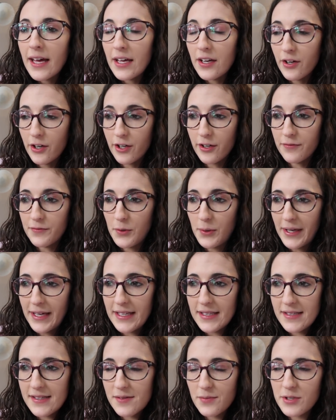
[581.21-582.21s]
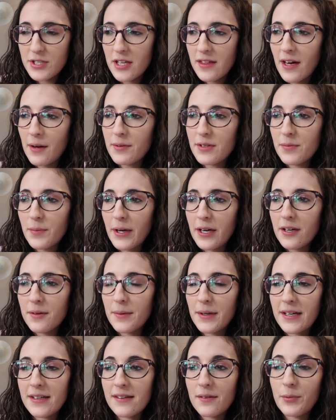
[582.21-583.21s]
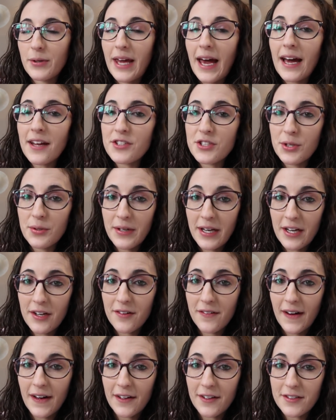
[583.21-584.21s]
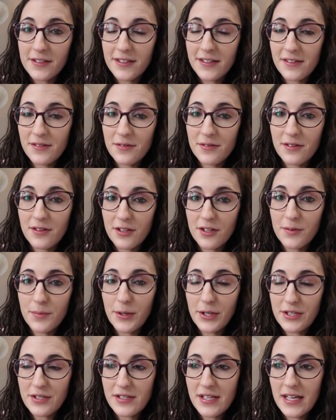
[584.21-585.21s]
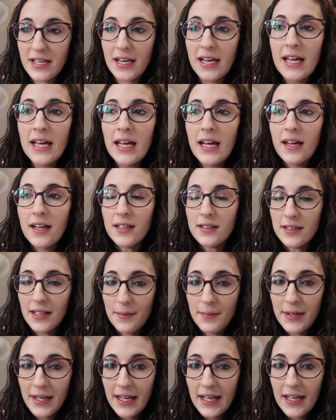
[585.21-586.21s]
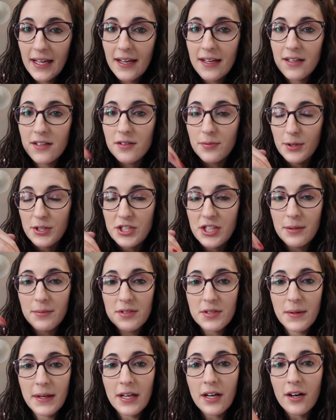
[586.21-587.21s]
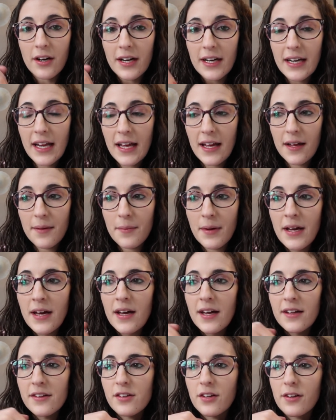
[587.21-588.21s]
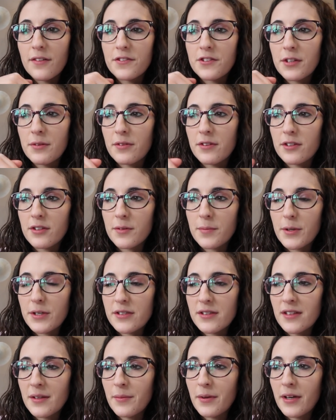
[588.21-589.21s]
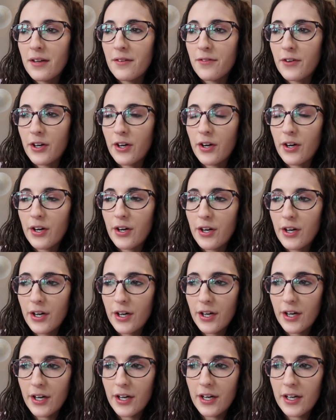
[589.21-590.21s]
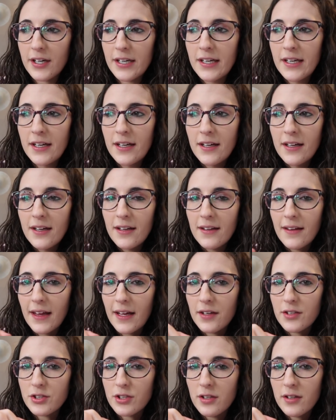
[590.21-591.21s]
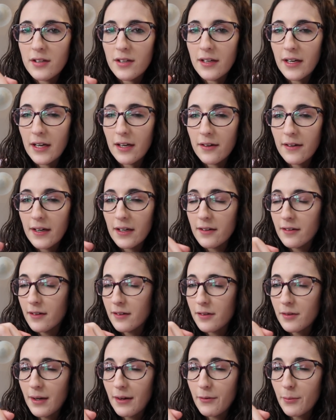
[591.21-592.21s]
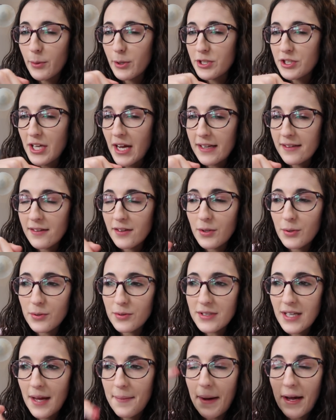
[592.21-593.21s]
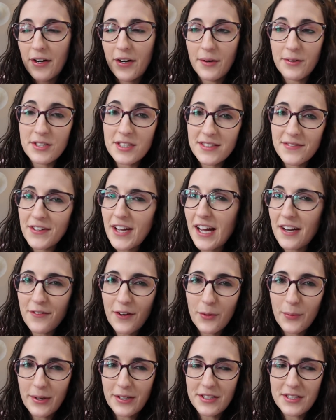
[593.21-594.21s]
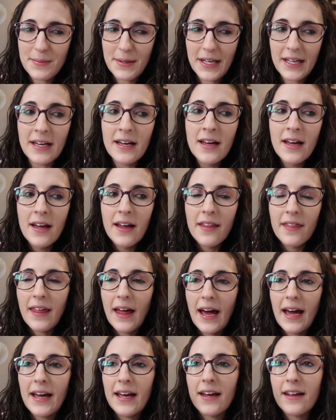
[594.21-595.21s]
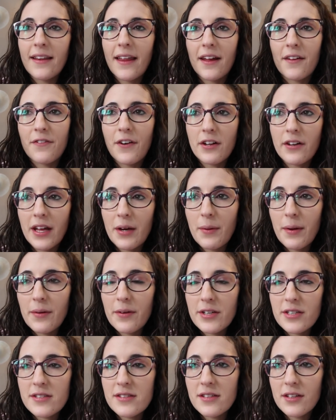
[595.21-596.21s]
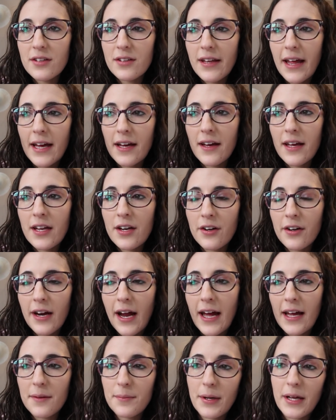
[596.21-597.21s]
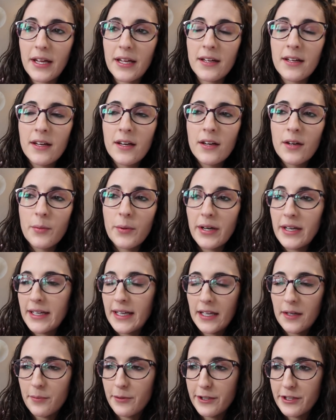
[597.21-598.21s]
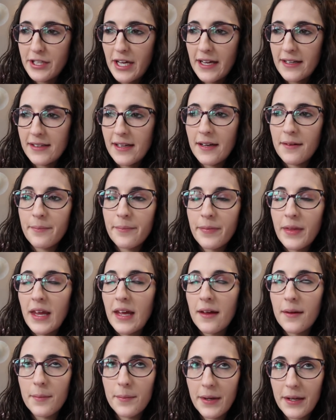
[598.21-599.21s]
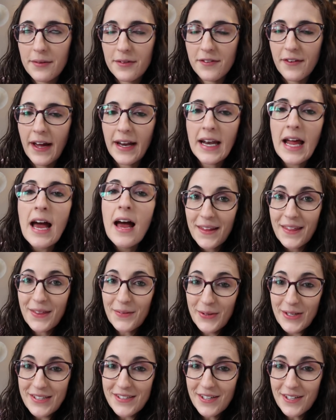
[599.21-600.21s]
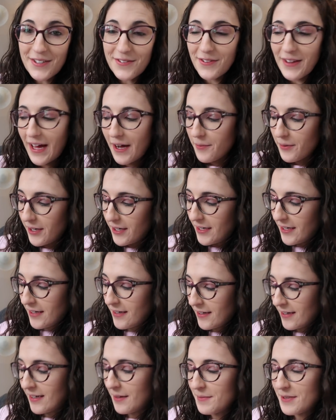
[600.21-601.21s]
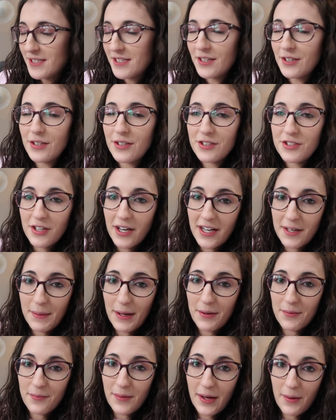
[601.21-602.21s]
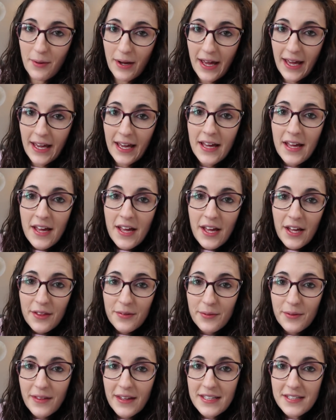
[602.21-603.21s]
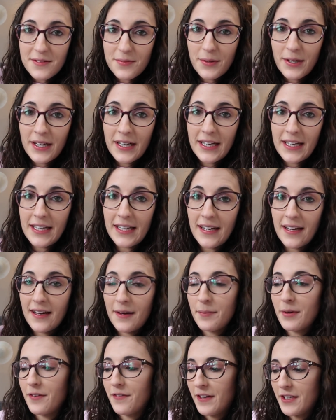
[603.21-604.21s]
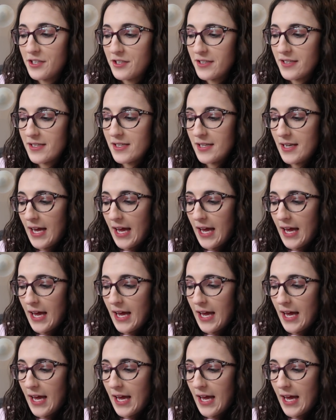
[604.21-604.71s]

in her voice, which I thought was weird because we had 2 narrators, because there's third person limited switching between her and him. So if it was third person limited for her, like, shouldn't the narrator also have a British accent the whole time? I don't know. It just kind of felt weird to me that it, like, felt like we were still, like, in her head, but we didn't get a British accent. But it was fine. 3 stars for that one, and I'm still trying to make my way through this one. I'm gonna finish this